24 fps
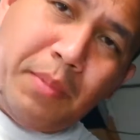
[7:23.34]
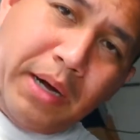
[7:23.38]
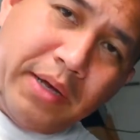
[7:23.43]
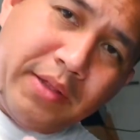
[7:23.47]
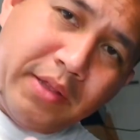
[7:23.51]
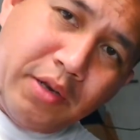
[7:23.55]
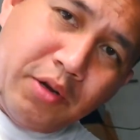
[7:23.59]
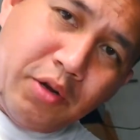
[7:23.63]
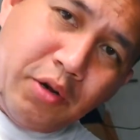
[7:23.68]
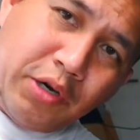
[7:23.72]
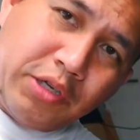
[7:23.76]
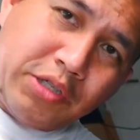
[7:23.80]
mind
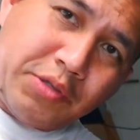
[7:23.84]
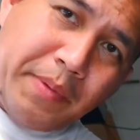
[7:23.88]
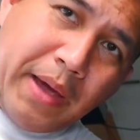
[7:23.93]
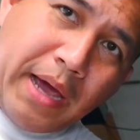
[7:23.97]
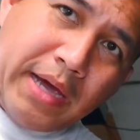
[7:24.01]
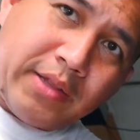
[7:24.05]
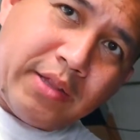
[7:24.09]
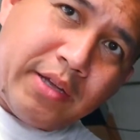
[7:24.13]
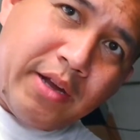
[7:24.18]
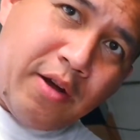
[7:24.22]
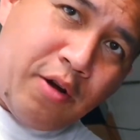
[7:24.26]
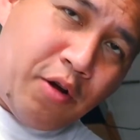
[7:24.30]
the noise
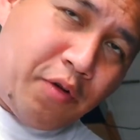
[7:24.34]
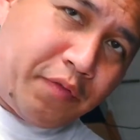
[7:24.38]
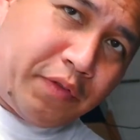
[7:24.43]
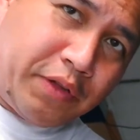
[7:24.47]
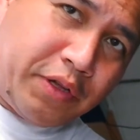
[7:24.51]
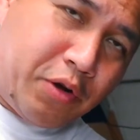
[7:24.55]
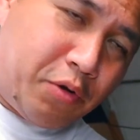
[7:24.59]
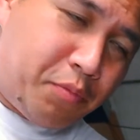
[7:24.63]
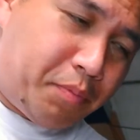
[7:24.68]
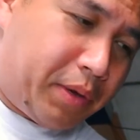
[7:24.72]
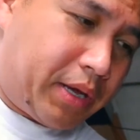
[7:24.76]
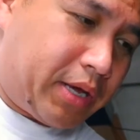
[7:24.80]
back there. Hopefully
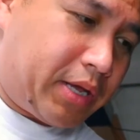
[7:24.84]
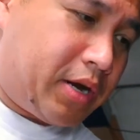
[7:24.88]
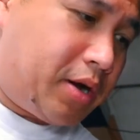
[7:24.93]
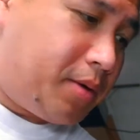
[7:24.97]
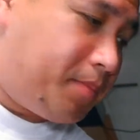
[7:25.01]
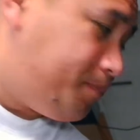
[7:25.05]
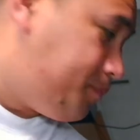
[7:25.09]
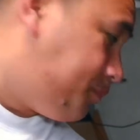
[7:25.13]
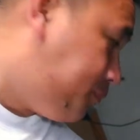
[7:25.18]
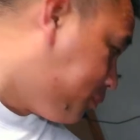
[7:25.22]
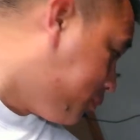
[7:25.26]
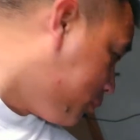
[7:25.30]
you don't pick it
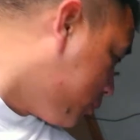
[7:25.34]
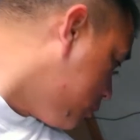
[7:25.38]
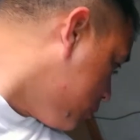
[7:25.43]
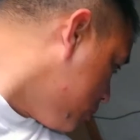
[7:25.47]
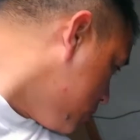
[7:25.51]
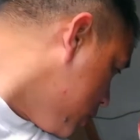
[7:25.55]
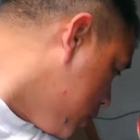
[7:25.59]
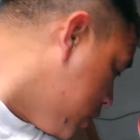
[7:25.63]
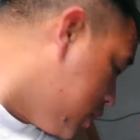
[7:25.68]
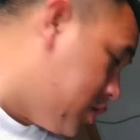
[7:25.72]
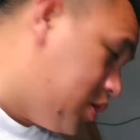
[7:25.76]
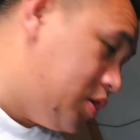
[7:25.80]
up.
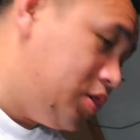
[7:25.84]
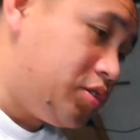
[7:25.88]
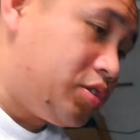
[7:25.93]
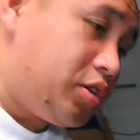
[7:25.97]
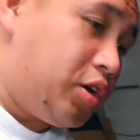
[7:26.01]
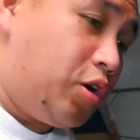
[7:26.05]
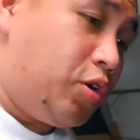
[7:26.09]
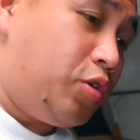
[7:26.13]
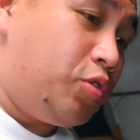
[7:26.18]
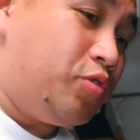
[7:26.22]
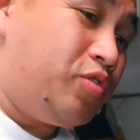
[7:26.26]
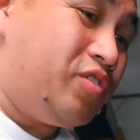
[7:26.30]

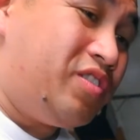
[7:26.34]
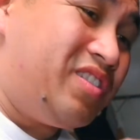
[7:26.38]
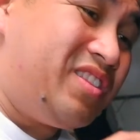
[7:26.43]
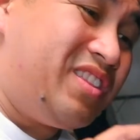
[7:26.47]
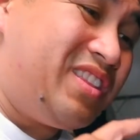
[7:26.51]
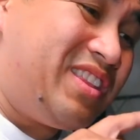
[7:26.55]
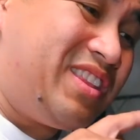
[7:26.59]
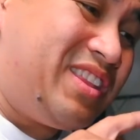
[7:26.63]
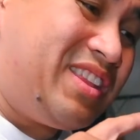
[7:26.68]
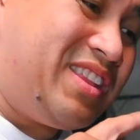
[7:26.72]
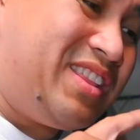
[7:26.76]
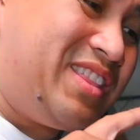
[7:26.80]
So
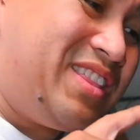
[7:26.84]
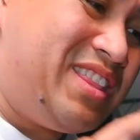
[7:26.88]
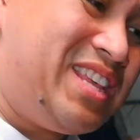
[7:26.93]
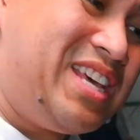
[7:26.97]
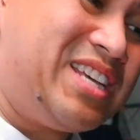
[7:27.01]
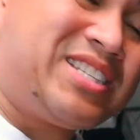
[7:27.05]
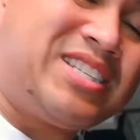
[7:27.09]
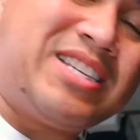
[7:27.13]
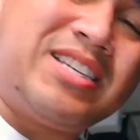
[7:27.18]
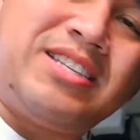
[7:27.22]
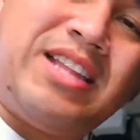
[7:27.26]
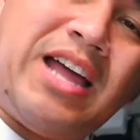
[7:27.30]

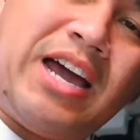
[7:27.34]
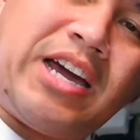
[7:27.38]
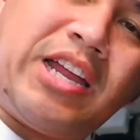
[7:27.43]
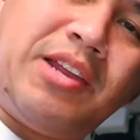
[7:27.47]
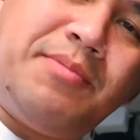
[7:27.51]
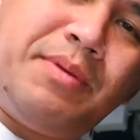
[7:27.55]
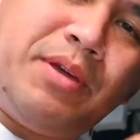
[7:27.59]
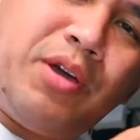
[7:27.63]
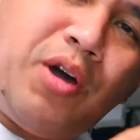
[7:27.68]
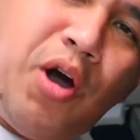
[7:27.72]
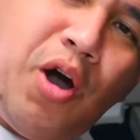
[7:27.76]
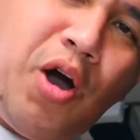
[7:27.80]
this is not going to
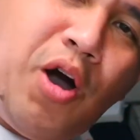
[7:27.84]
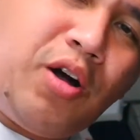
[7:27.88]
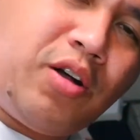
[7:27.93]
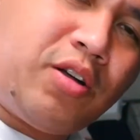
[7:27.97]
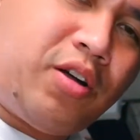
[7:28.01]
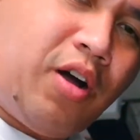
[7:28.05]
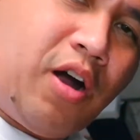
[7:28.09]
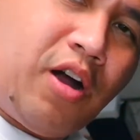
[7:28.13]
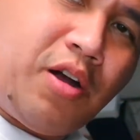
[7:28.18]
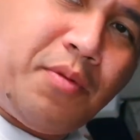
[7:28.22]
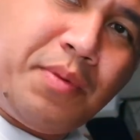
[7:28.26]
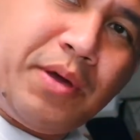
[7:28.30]
be all
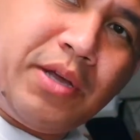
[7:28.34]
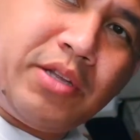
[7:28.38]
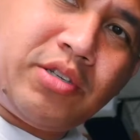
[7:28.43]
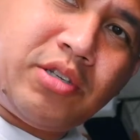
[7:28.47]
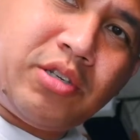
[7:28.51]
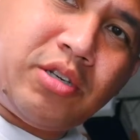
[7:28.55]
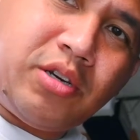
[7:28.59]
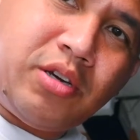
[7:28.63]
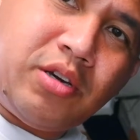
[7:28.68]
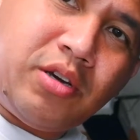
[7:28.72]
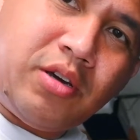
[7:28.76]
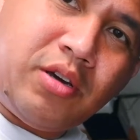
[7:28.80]

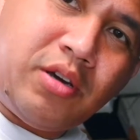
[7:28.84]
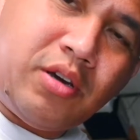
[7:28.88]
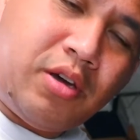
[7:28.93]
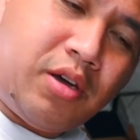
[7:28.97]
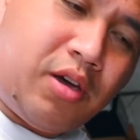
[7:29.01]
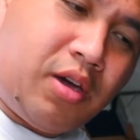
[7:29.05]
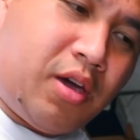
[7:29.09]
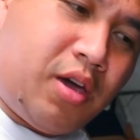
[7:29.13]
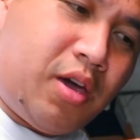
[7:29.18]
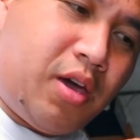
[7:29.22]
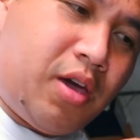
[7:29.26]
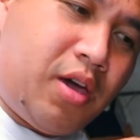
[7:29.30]
garbage.
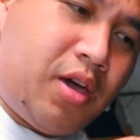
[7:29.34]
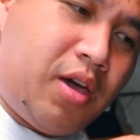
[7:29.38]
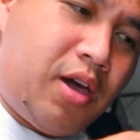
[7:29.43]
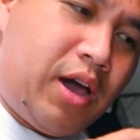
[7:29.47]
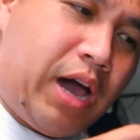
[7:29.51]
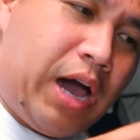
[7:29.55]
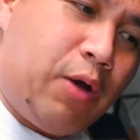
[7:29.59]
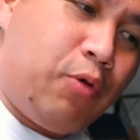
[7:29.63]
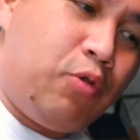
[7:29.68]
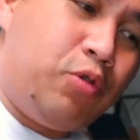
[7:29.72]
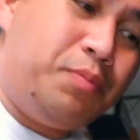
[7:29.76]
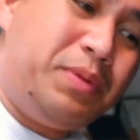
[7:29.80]

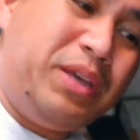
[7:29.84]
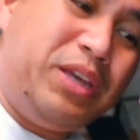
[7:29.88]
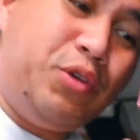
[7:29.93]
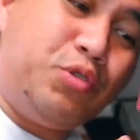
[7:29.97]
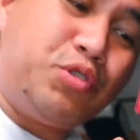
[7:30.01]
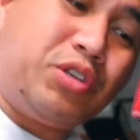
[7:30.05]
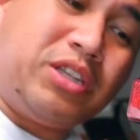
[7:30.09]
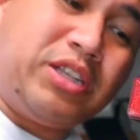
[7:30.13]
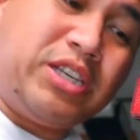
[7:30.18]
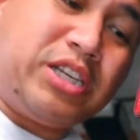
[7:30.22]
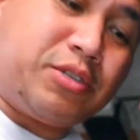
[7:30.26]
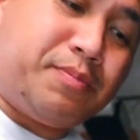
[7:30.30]
I will be
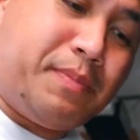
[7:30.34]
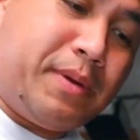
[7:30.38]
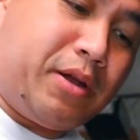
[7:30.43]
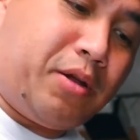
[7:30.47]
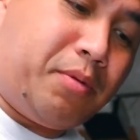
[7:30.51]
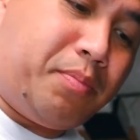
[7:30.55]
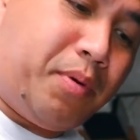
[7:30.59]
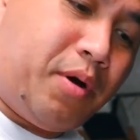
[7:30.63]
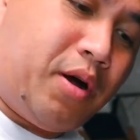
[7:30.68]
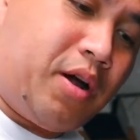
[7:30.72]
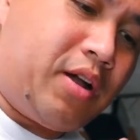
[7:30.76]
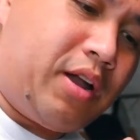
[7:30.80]
using this metal
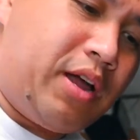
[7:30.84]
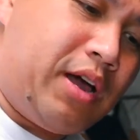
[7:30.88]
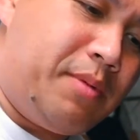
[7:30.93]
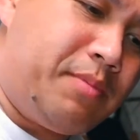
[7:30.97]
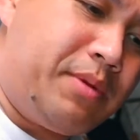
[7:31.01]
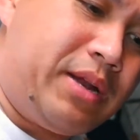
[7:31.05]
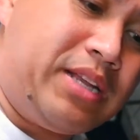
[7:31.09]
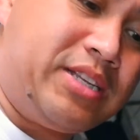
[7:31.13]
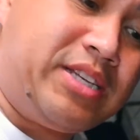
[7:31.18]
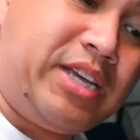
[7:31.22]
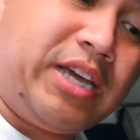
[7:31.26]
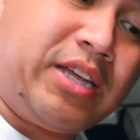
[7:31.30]
part. I'm
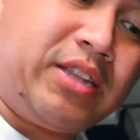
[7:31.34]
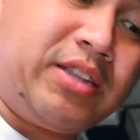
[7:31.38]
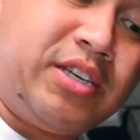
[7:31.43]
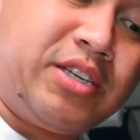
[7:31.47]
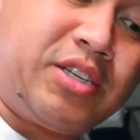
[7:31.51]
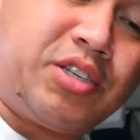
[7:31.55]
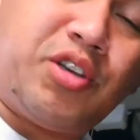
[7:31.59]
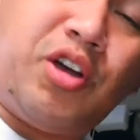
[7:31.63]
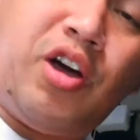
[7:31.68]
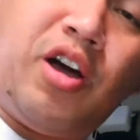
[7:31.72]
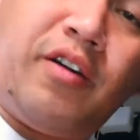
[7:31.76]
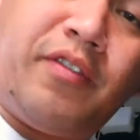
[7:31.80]
going to take
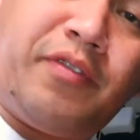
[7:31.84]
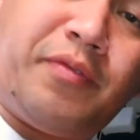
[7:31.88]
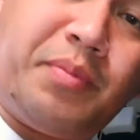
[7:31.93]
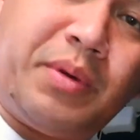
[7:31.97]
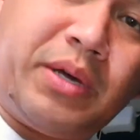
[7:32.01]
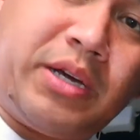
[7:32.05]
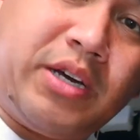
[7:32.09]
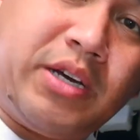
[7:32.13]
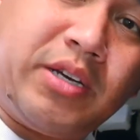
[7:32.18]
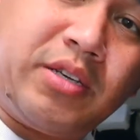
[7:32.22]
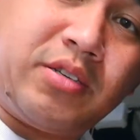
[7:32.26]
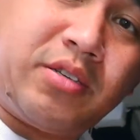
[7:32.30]
this off
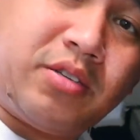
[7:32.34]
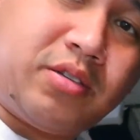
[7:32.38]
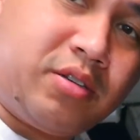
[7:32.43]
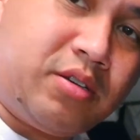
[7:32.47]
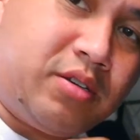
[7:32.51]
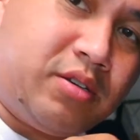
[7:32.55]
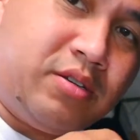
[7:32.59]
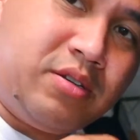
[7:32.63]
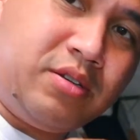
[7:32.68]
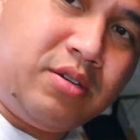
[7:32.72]
because